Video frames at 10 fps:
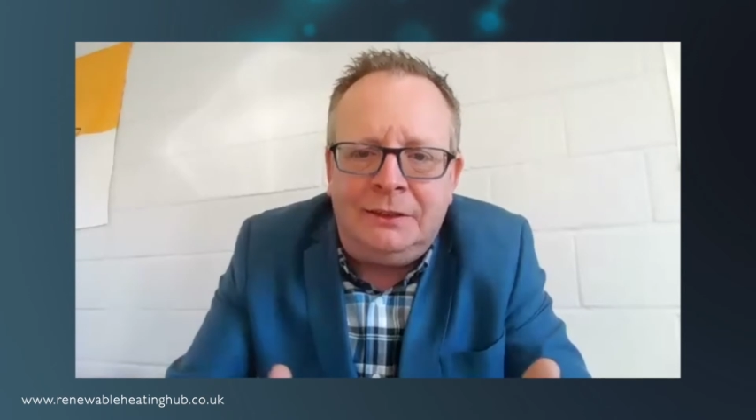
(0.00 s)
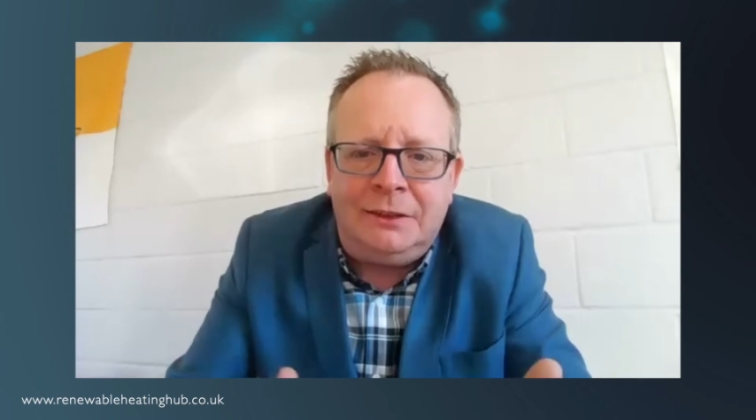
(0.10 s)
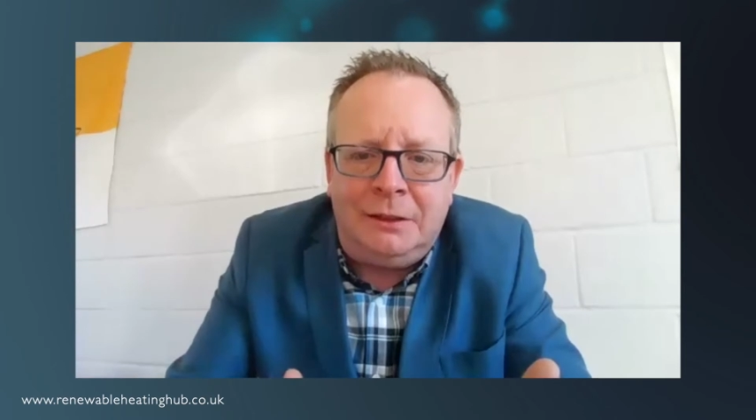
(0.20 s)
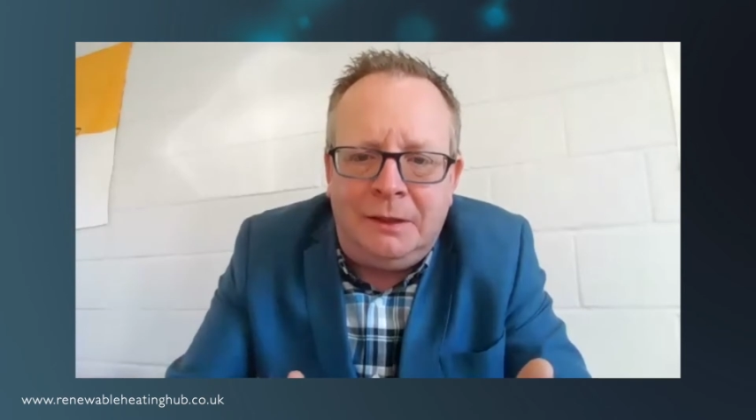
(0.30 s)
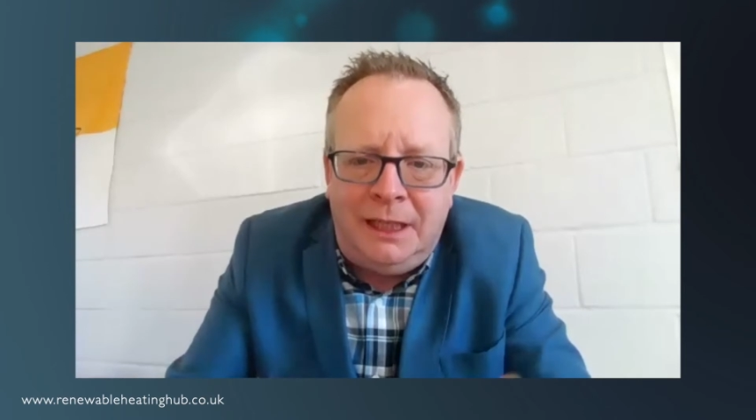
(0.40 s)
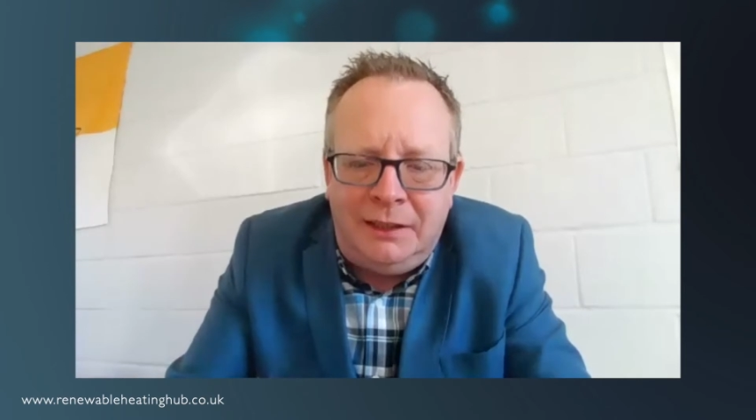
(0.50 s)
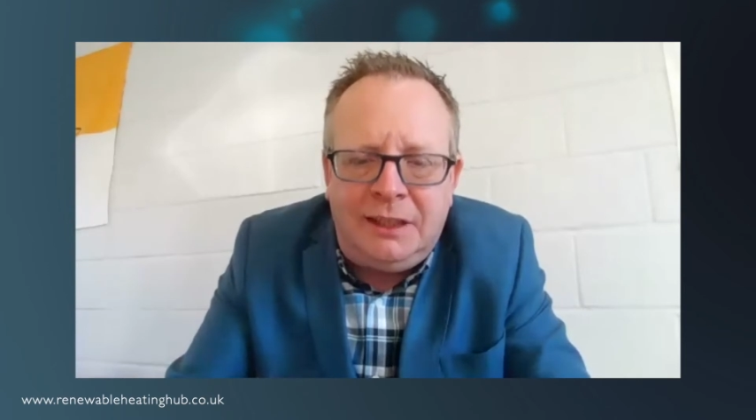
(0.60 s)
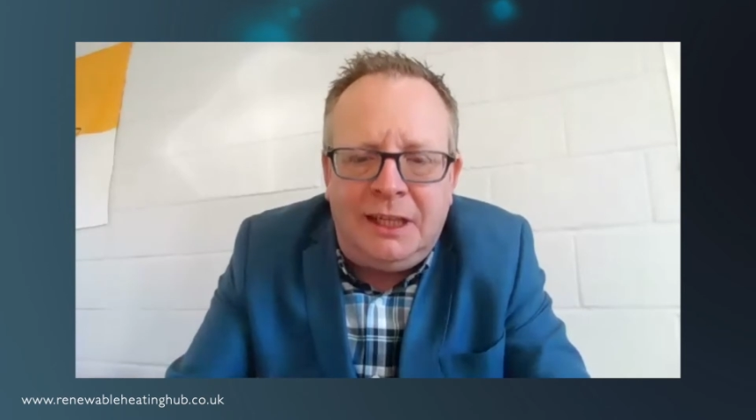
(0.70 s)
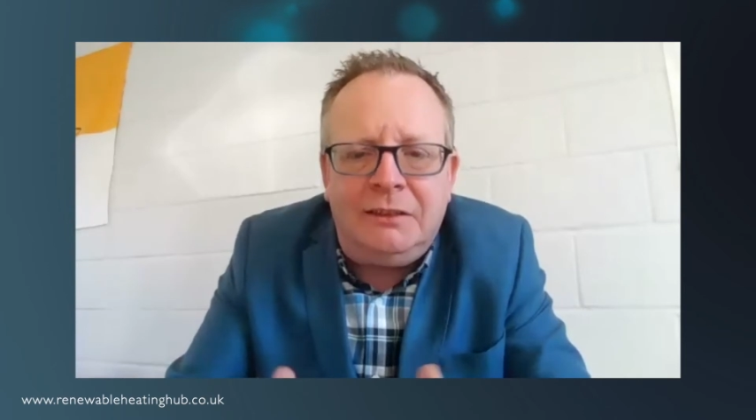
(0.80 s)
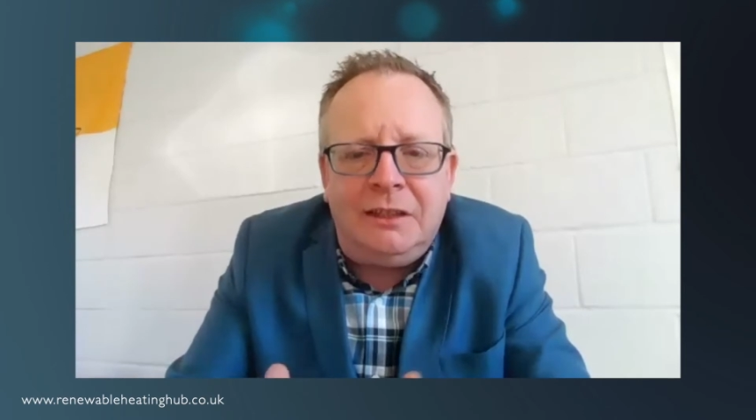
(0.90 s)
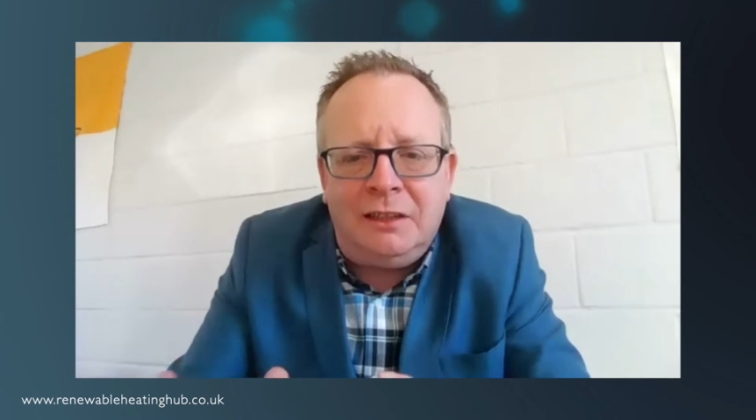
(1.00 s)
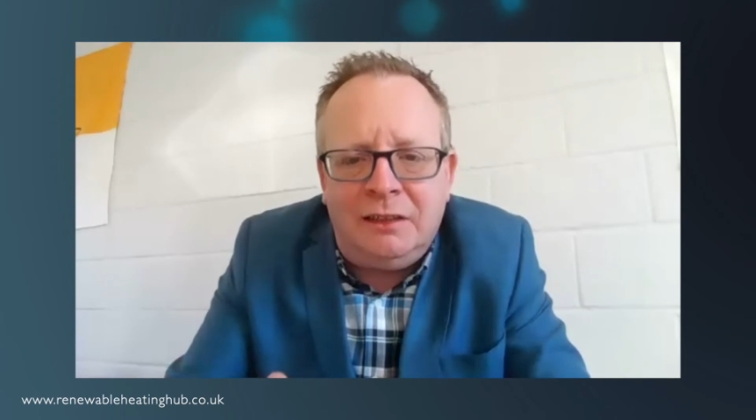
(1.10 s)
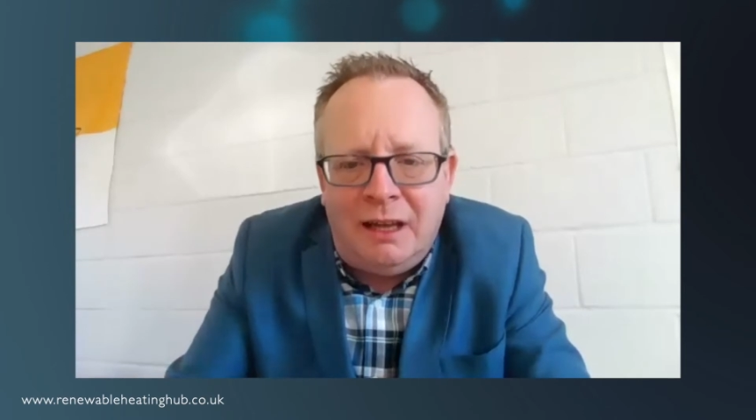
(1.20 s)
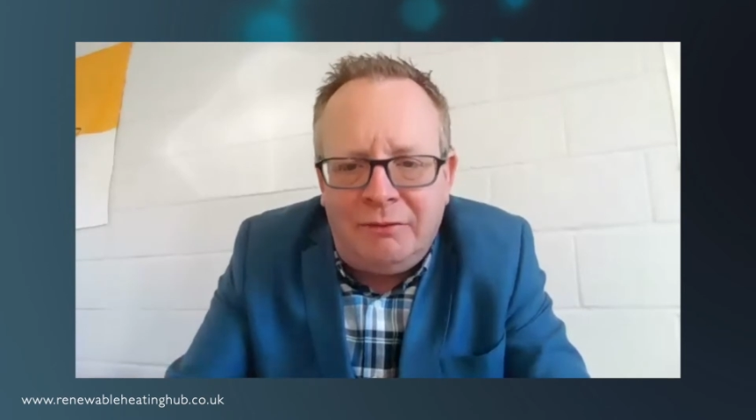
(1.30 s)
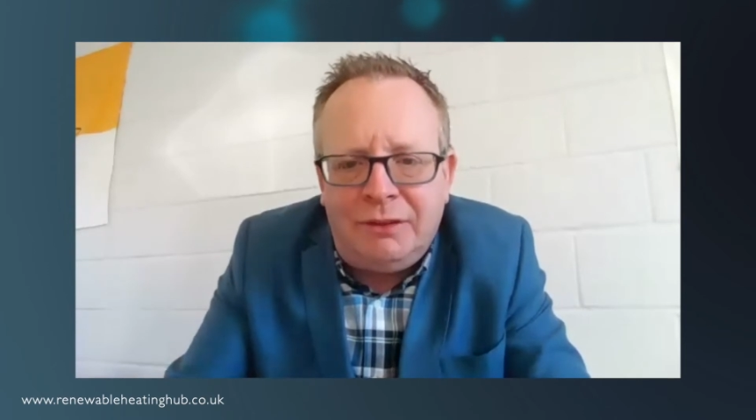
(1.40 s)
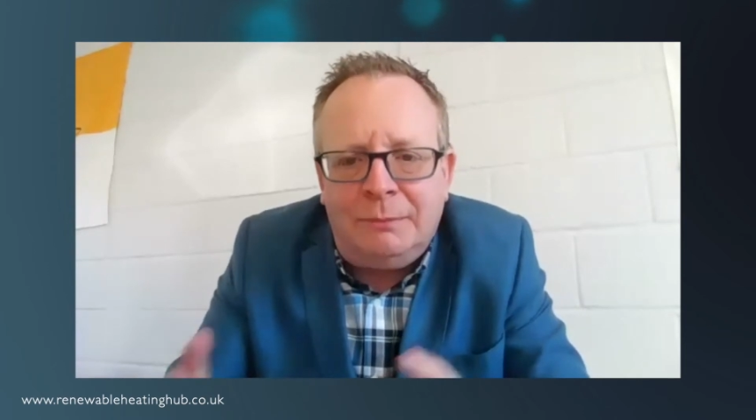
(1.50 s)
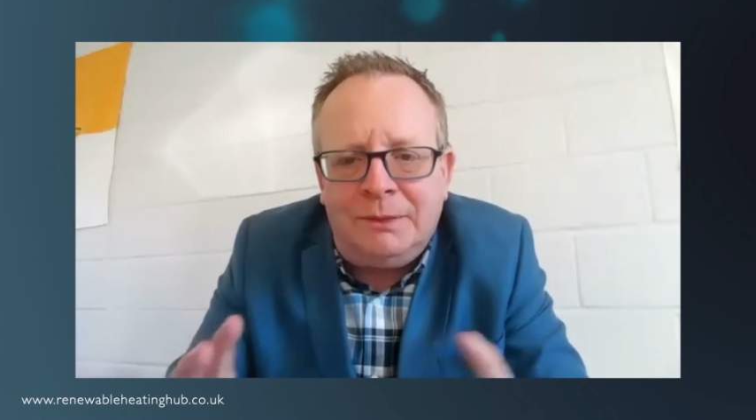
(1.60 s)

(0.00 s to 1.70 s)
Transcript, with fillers: So heating engineers love them